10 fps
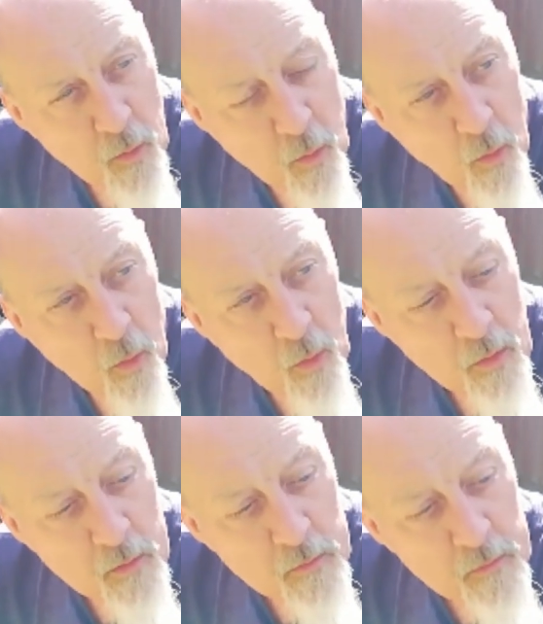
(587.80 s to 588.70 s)
or,
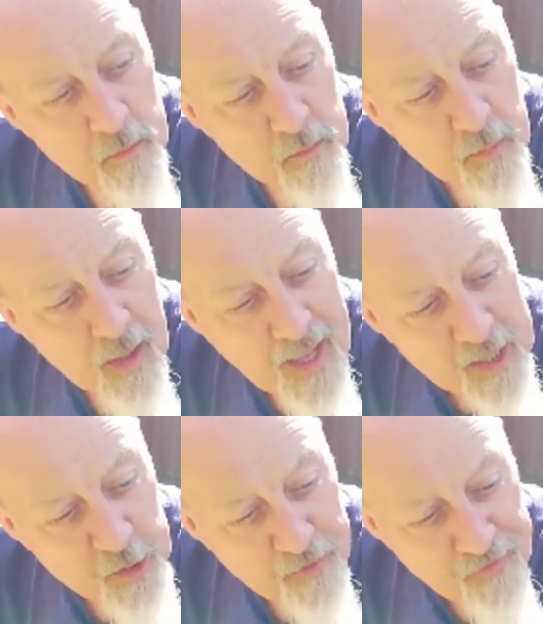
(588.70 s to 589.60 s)

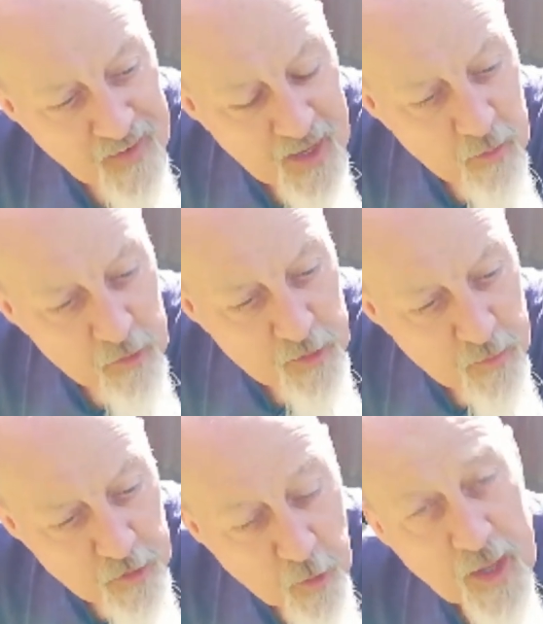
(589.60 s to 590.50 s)
as I found
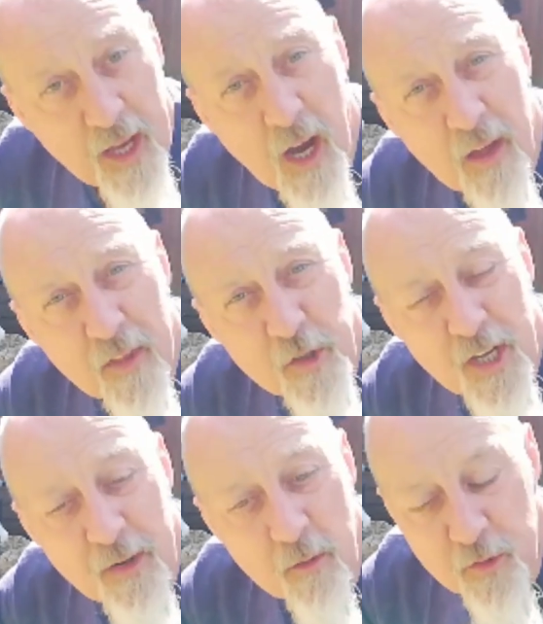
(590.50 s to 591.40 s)
looking at other
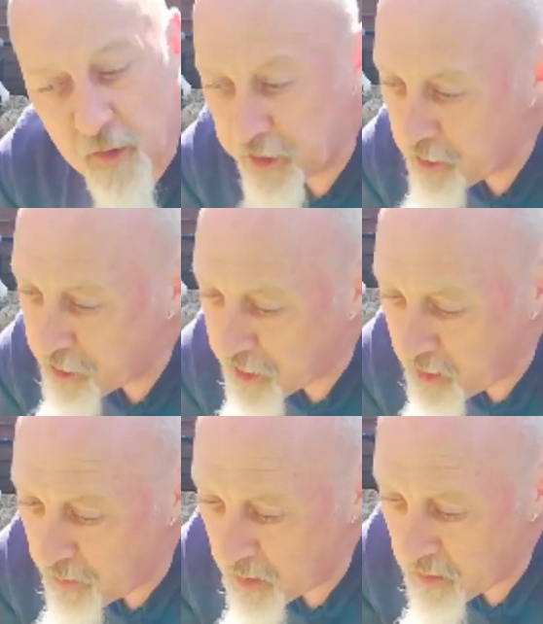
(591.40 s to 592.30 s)
channels on
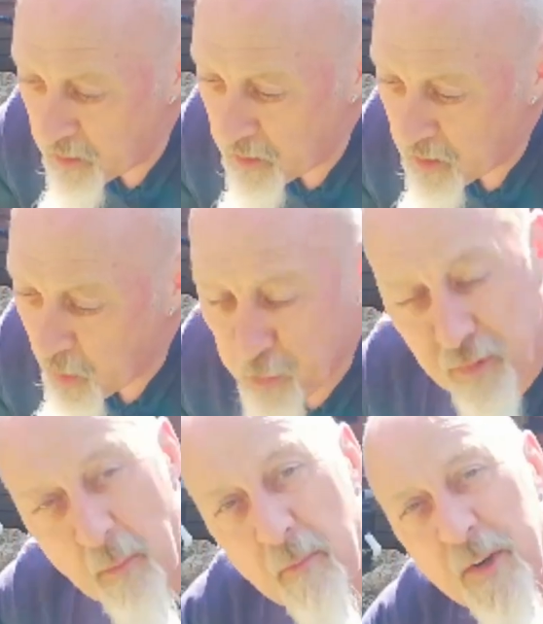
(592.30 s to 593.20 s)
YouTube, I'm
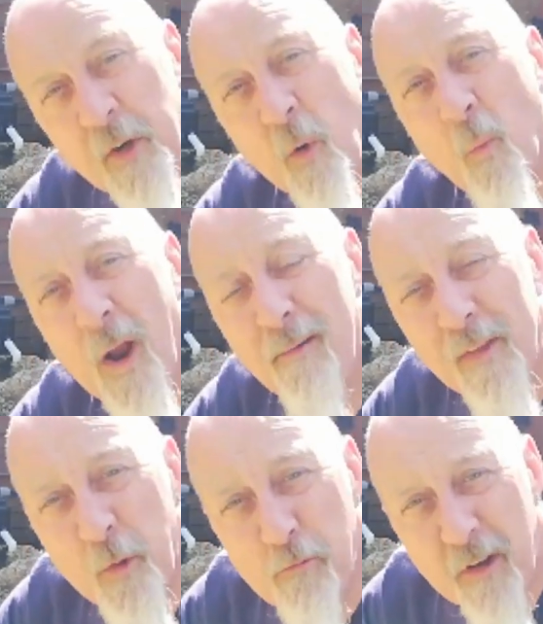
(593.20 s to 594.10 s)
probably not
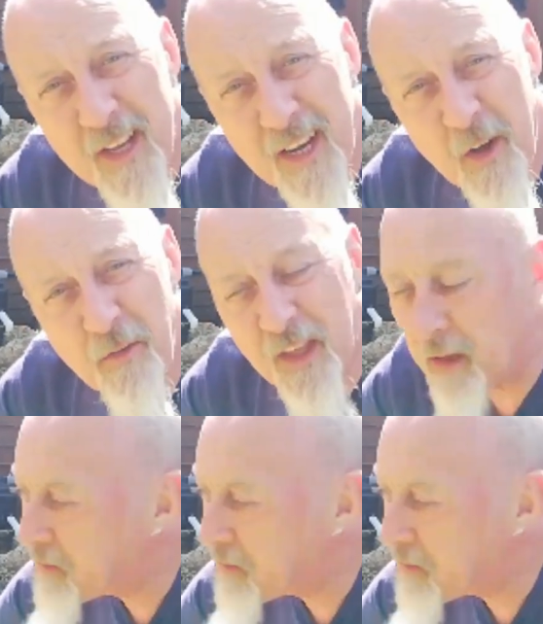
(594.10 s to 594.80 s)
wearing the right clothing.